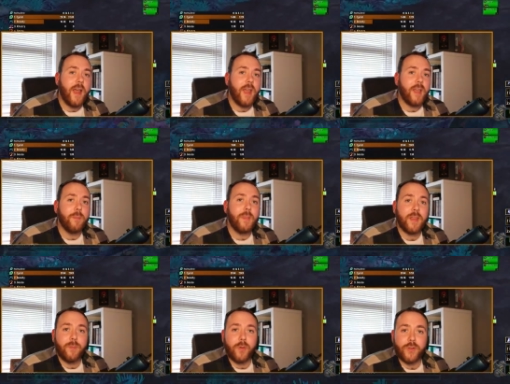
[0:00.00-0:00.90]
a
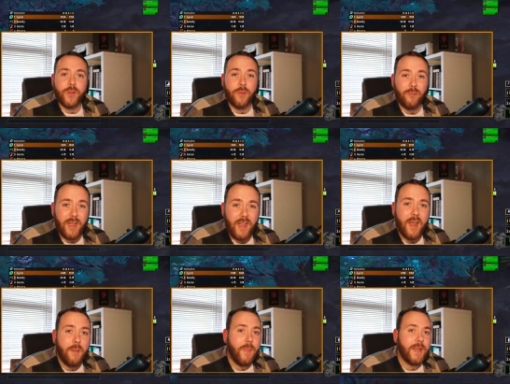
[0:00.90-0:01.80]
Mythic +3,
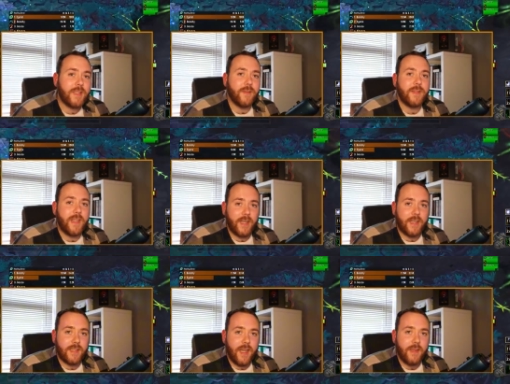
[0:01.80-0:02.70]
Mists of
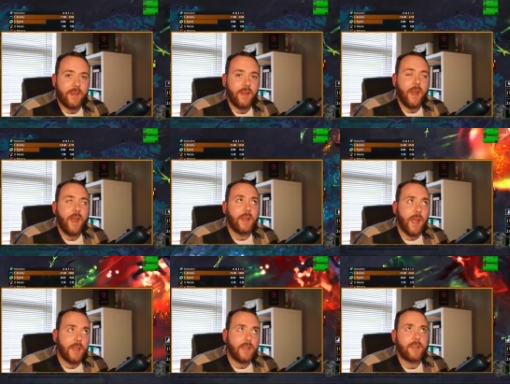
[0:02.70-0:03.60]
Tainted Scythe.
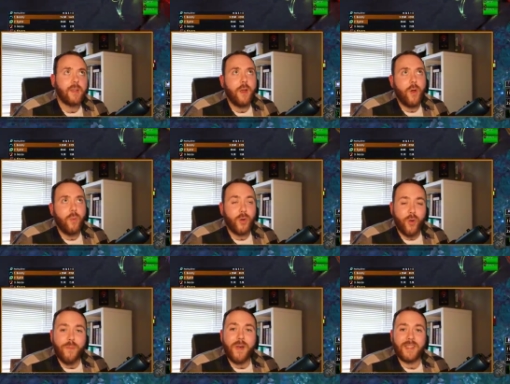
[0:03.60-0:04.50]
Yes, we're
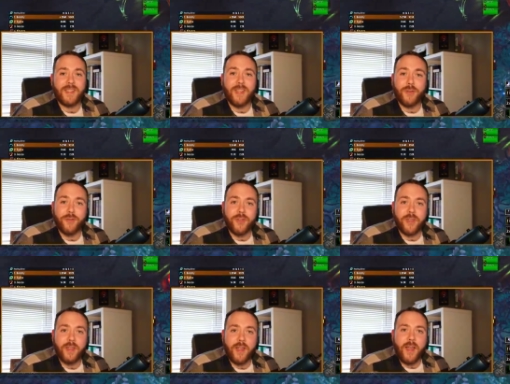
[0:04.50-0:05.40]
going back to that
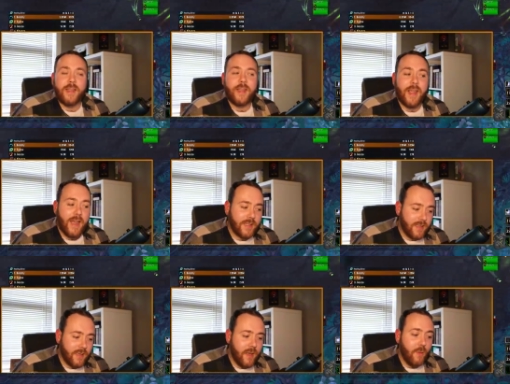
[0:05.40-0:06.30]
dungeon.
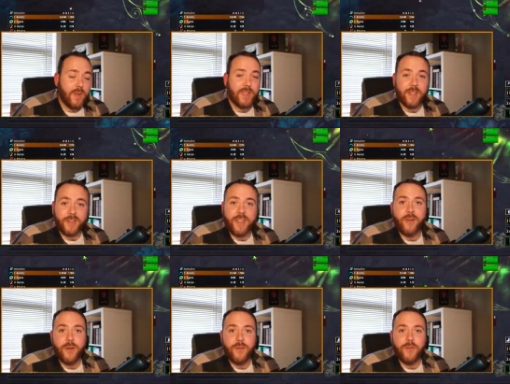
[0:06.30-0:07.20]
Yes, we still need to
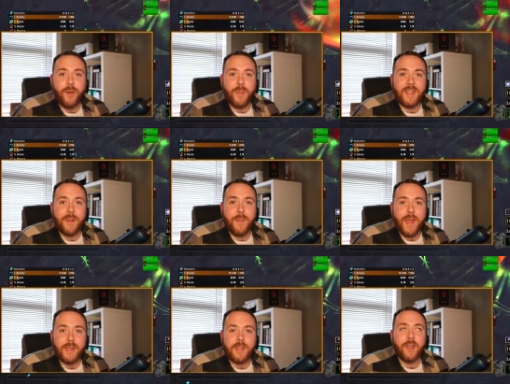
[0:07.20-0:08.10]
go through that Misty
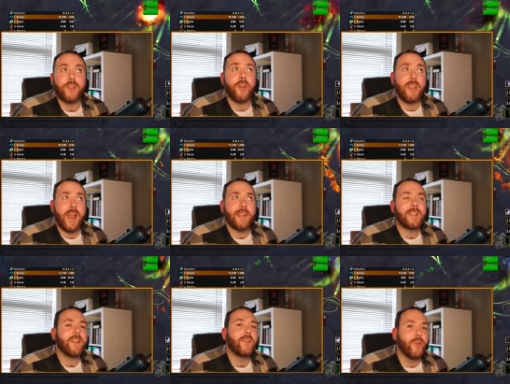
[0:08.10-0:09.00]
Maze. So
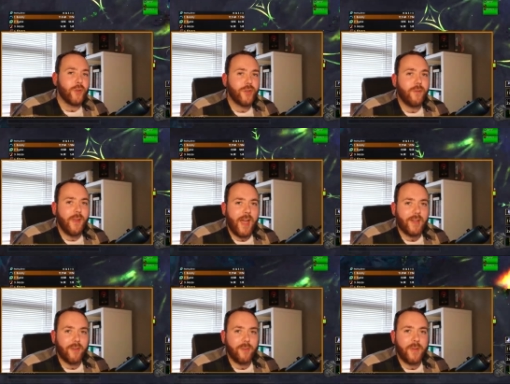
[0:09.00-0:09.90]
yes, dust off that
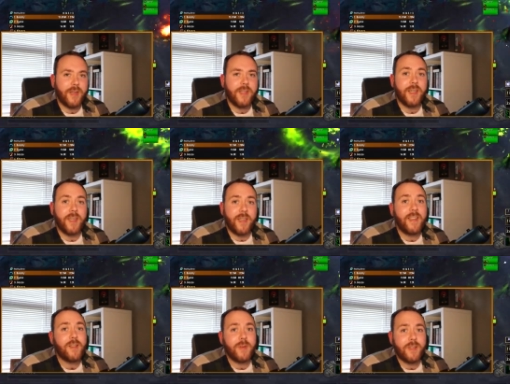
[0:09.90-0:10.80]
add-on, because you're going to
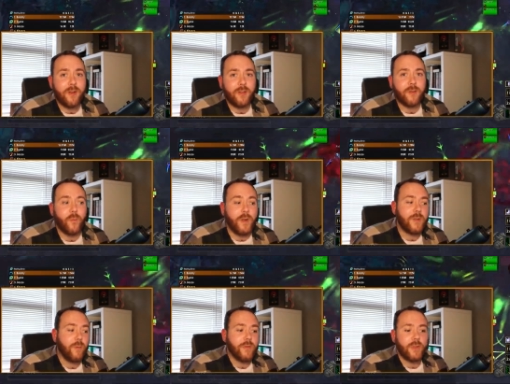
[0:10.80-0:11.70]
need to be told
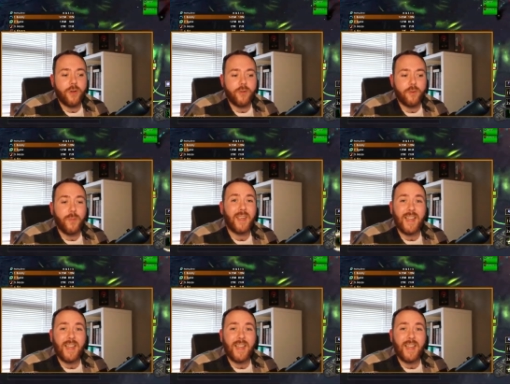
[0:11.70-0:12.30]
which one to go through, because